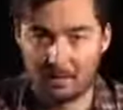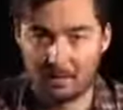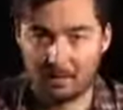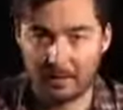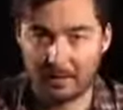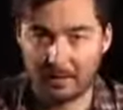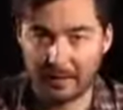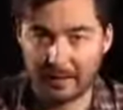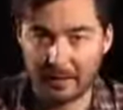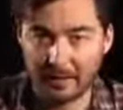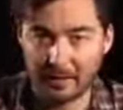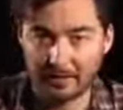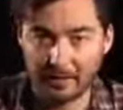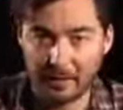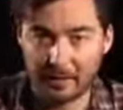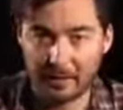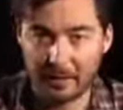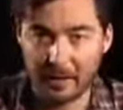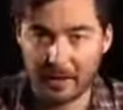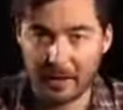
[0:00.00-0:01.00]
With the latch
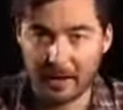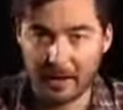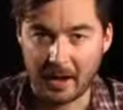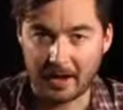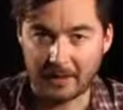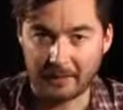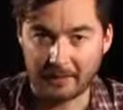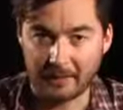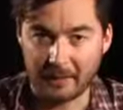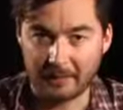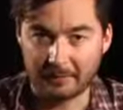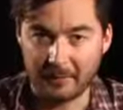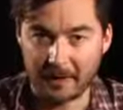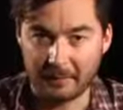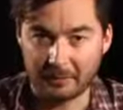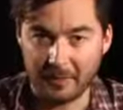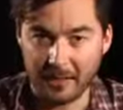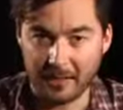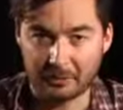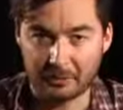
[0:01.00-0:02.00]
mode, I can add
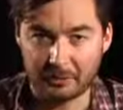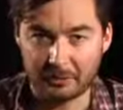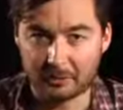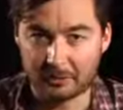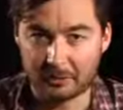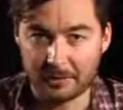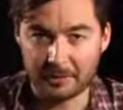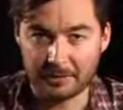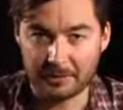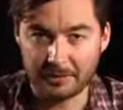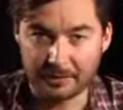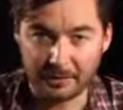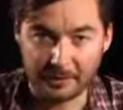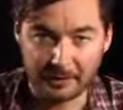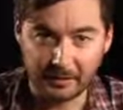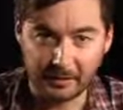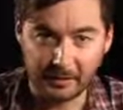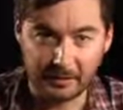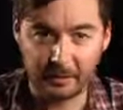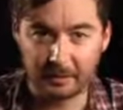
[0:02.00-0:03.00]
vibrato to just a
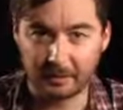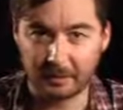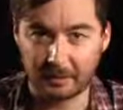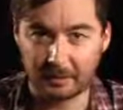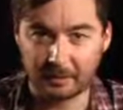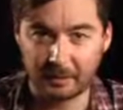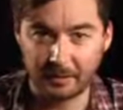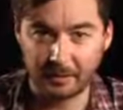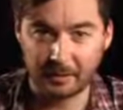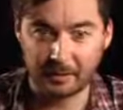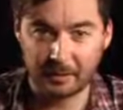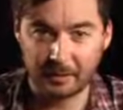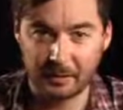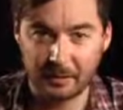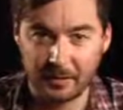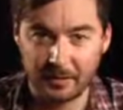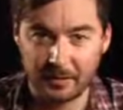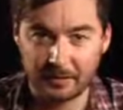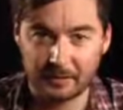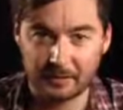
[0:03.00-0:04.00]
single note or a chord,
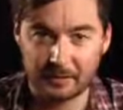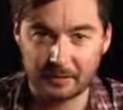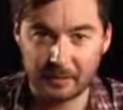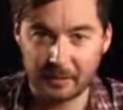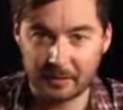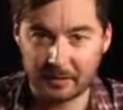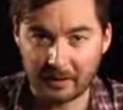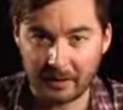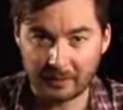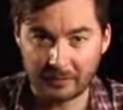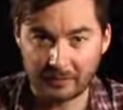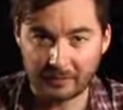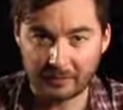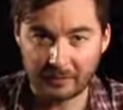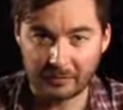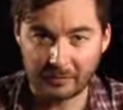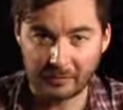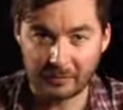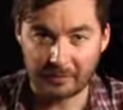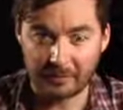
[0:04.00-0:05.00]
kind of like what you
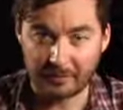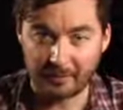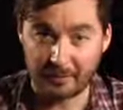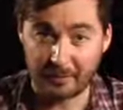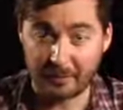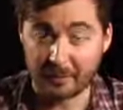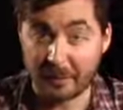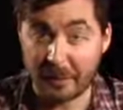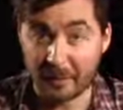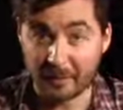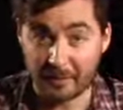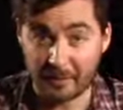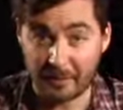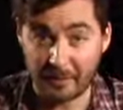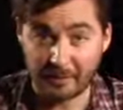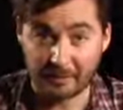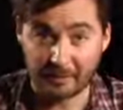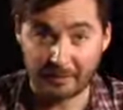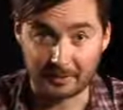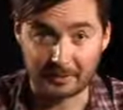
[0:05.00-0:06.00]
do with a vibrato
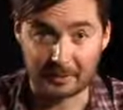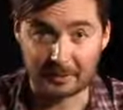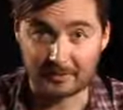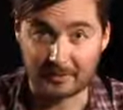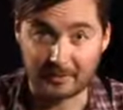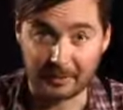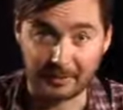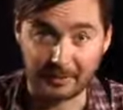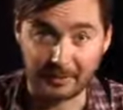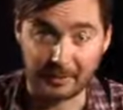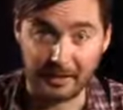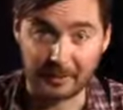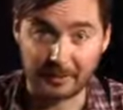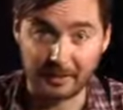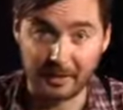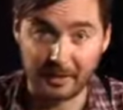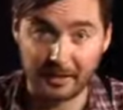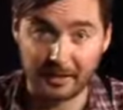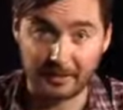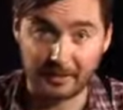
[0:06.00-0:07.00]
arm or something like that,
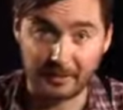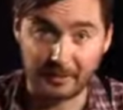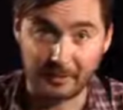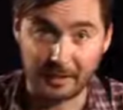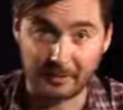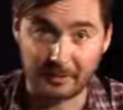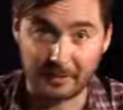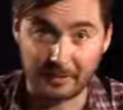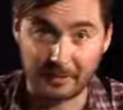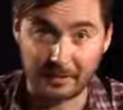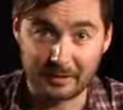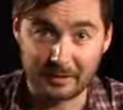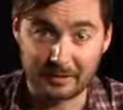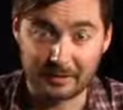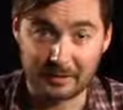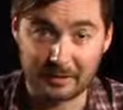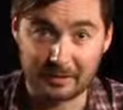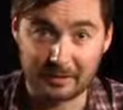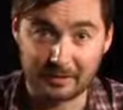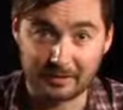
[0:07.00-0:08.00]
to give you these
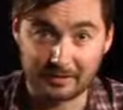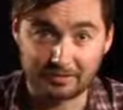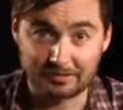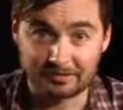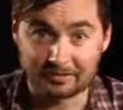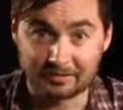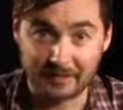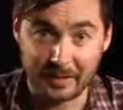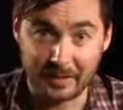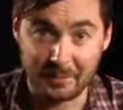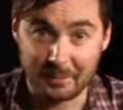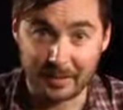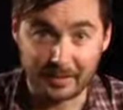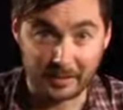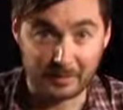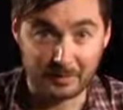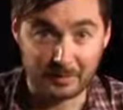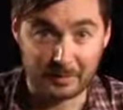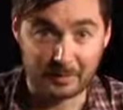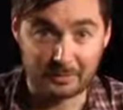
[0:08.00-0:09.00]
little
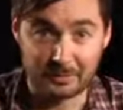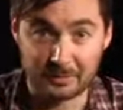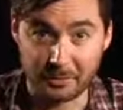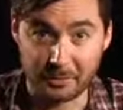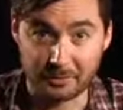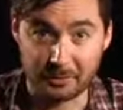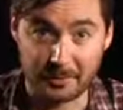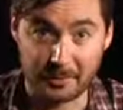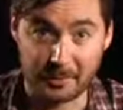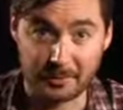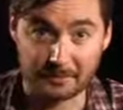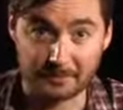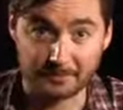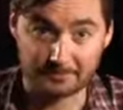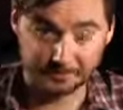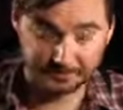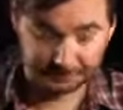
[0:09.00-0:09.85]
embellishments to your playing.